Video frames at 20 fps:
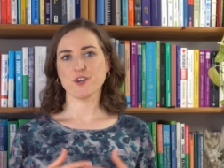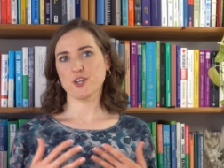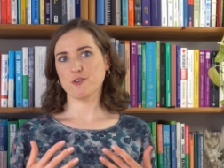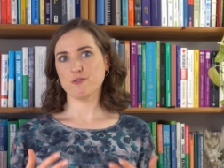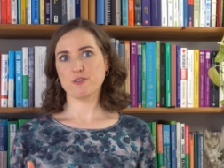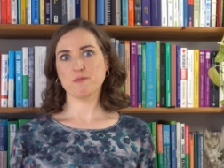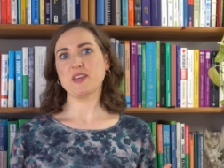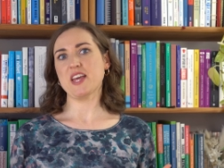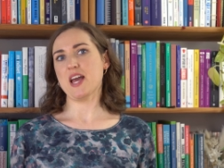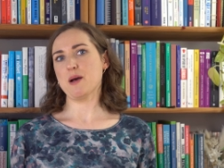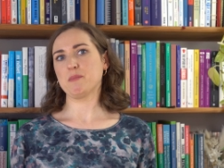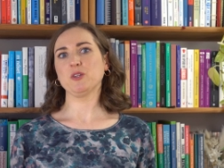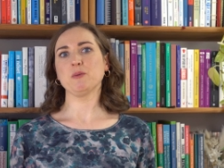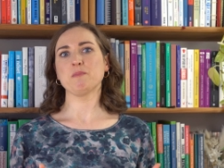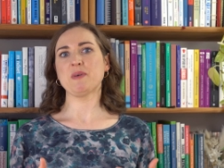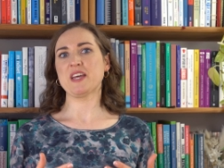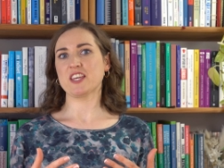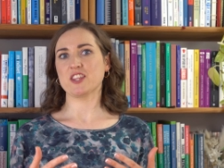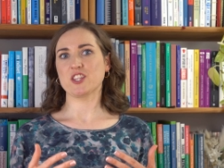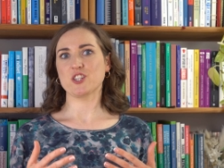you to be able to
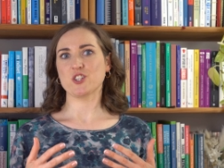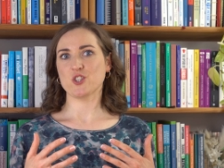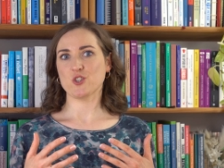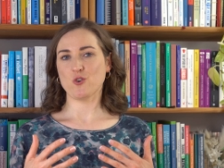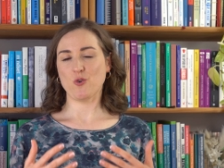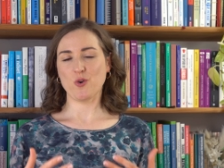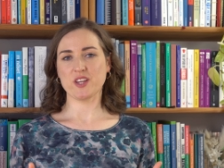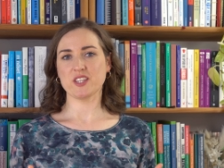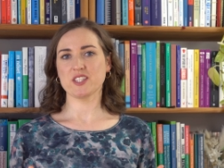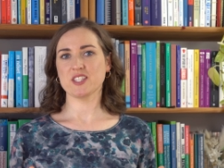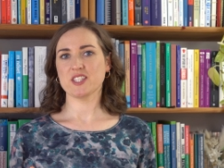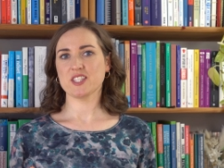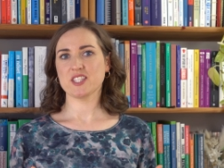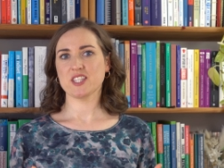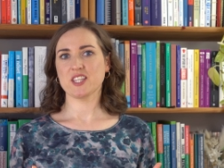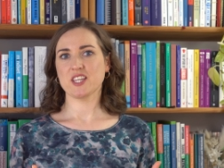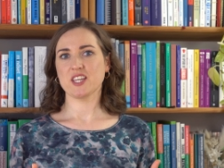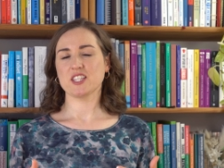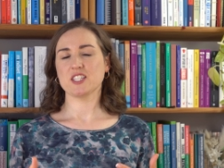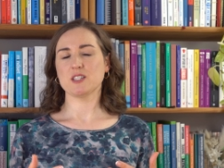make the
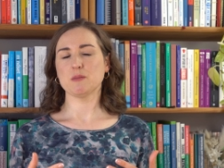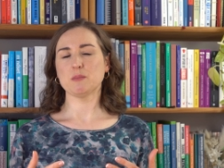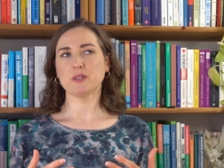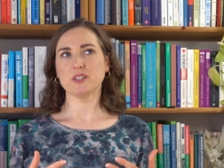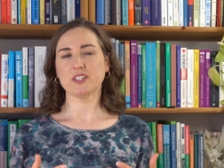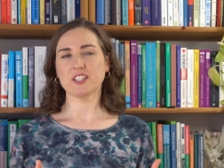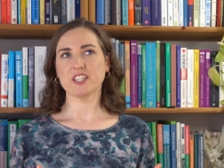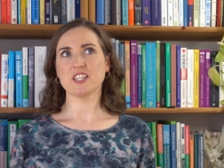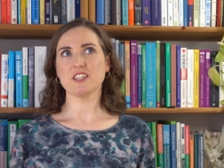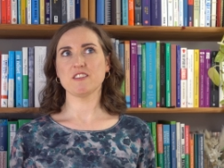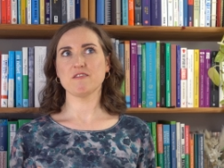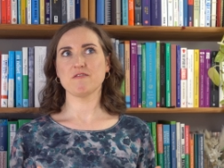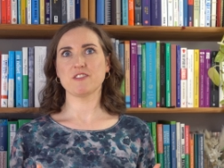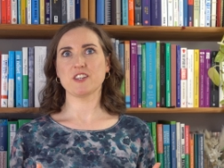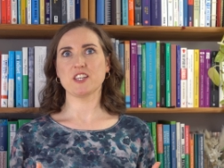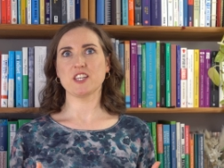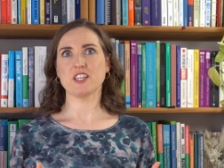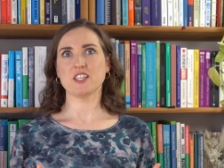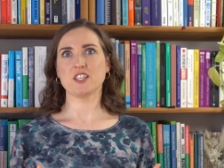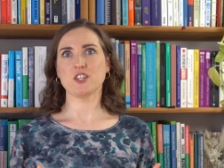choice to believe
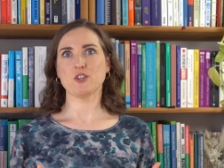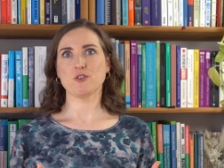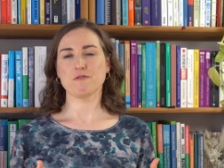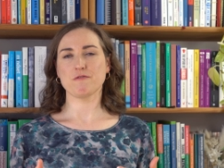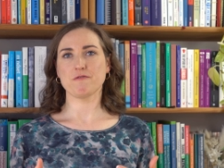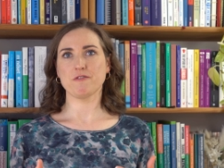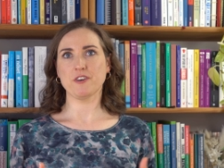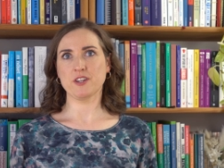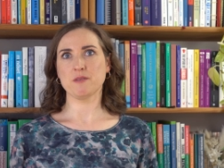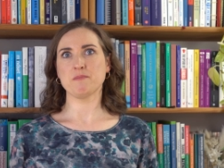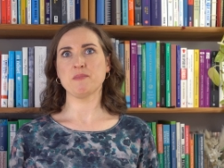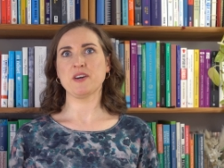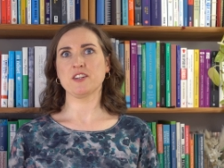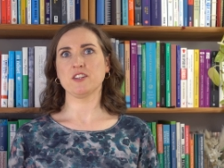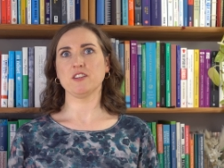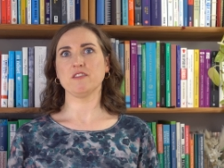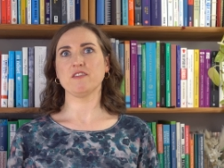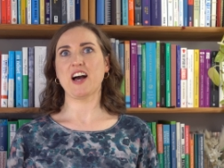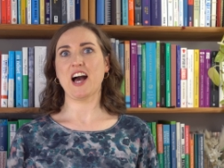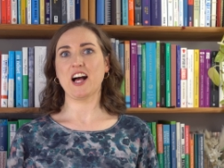in your
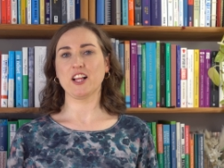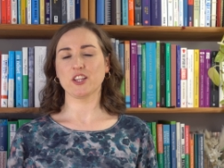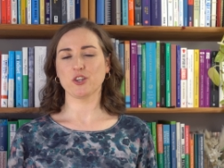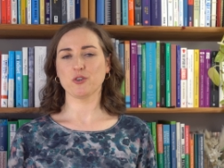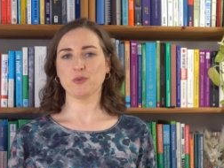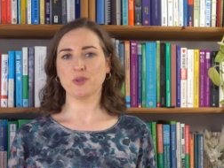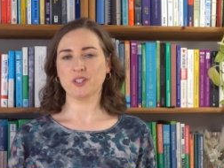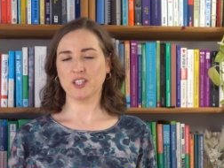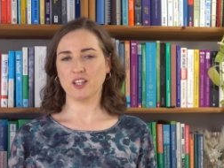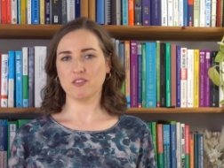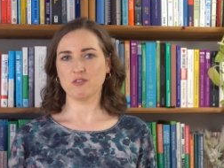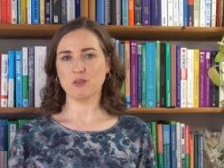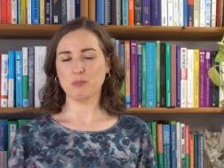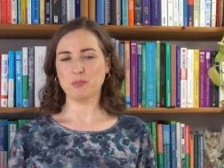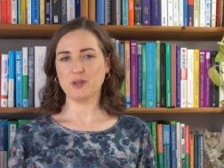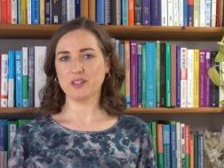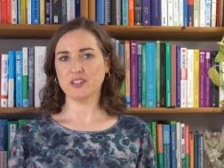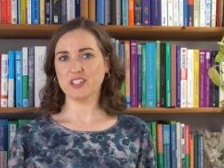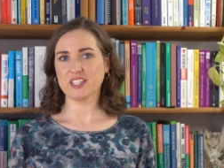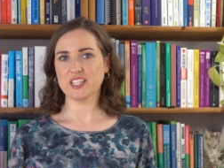fundamental value and
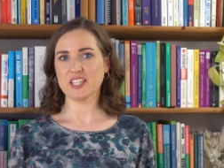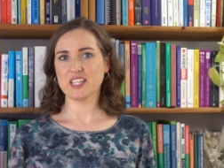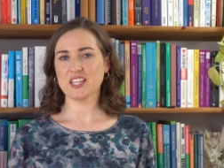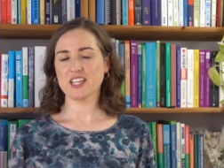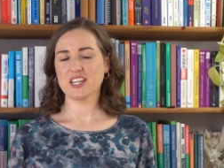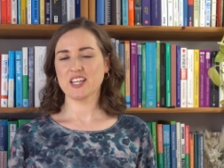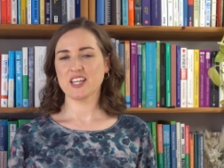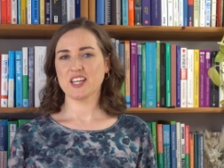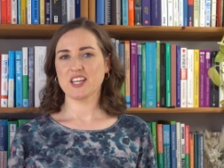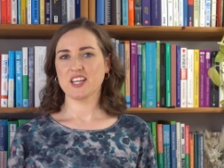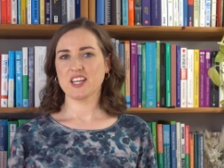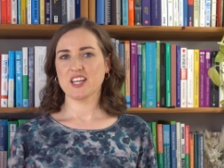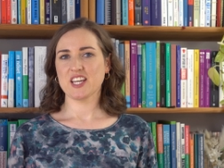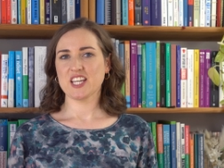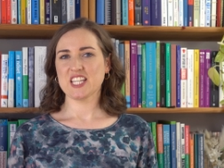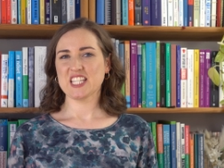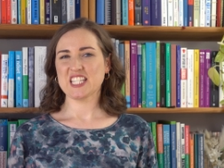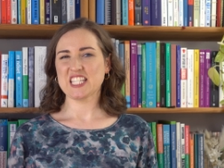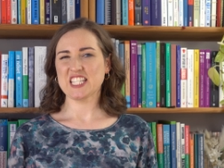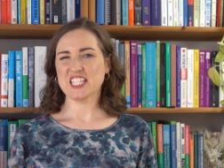lovability
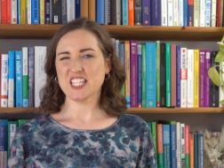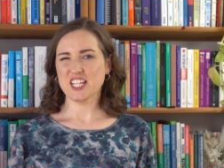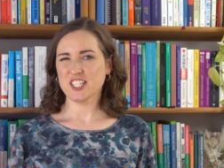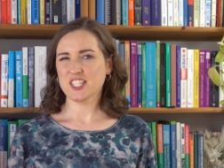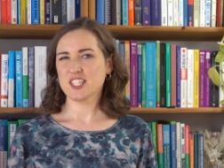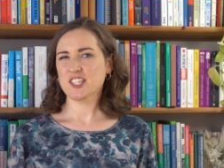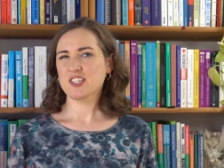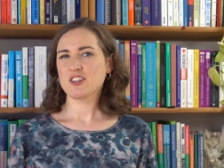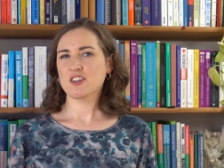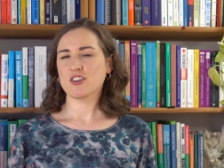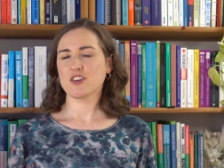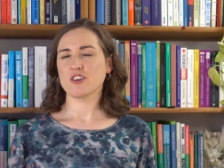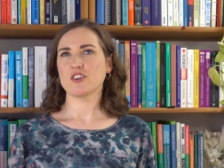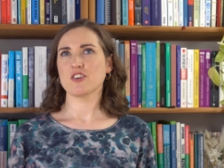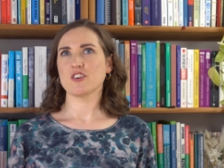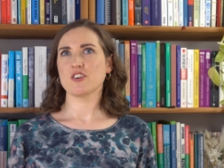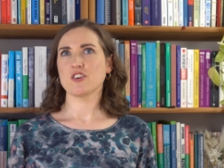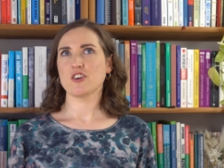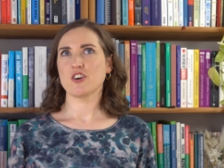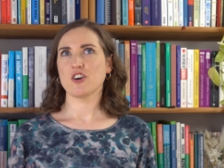doesn't
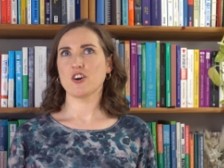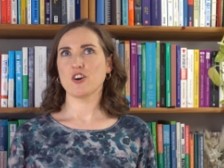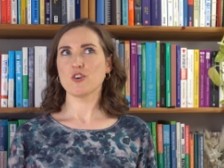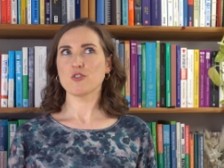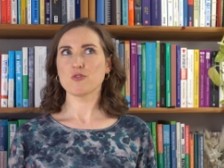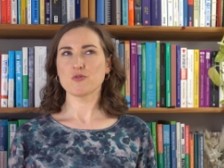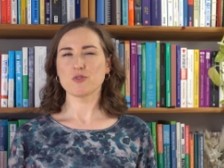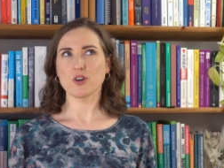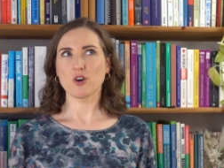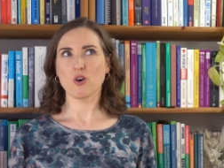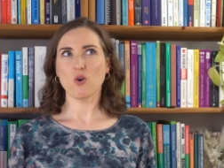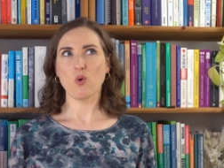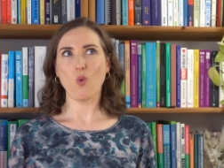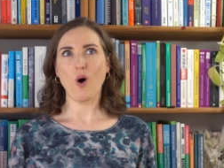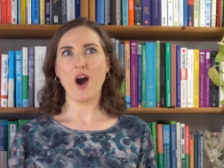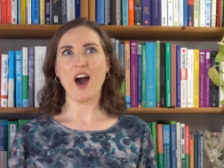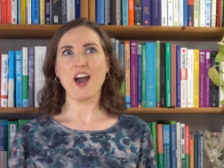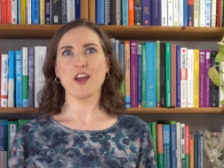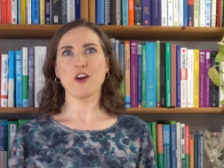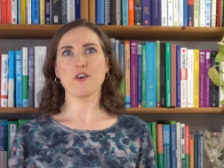
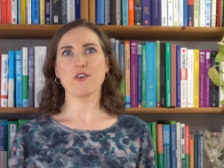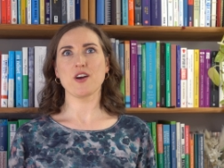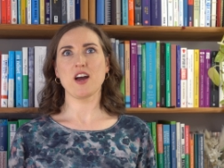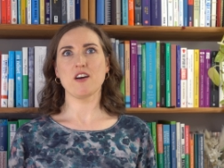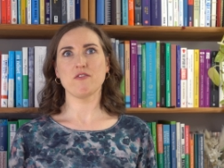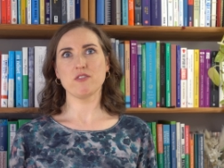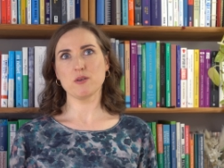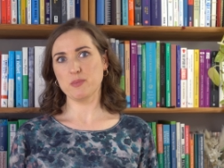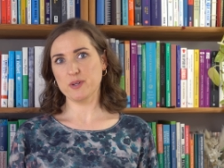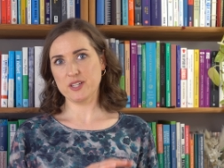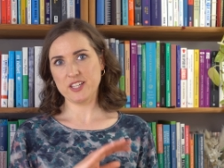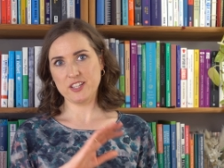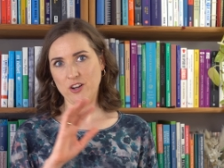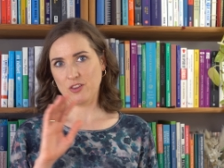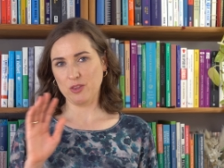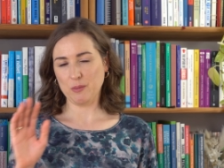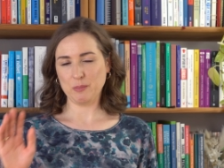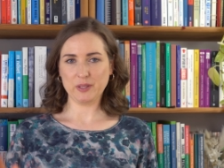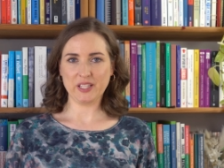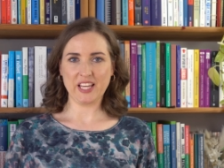require everybody
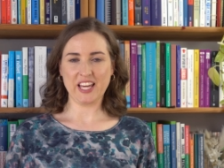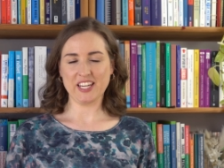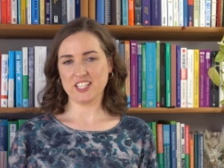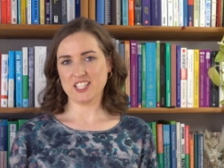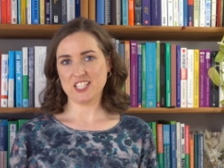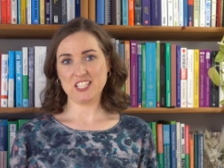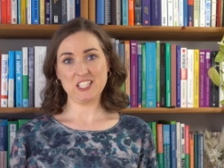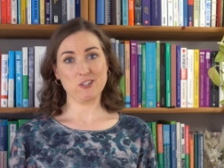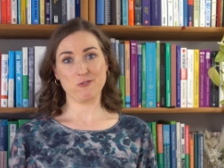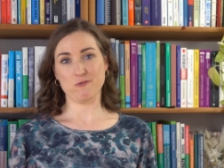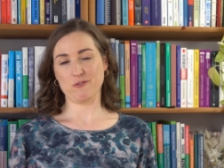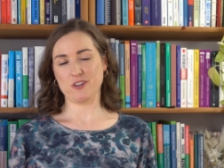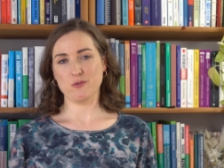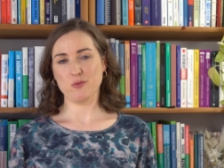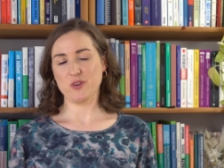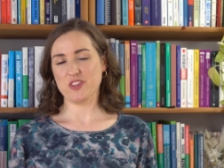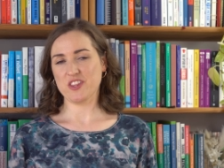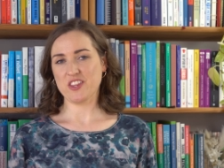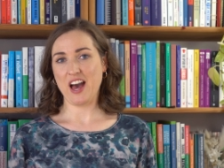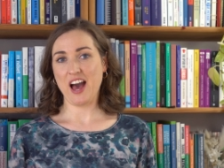on the planet to agree
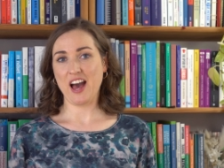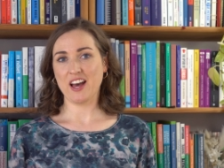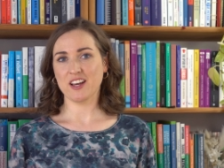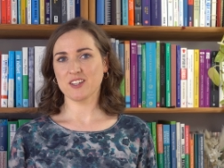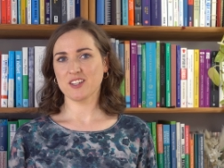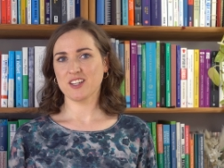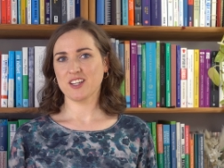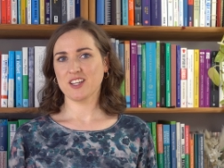with that.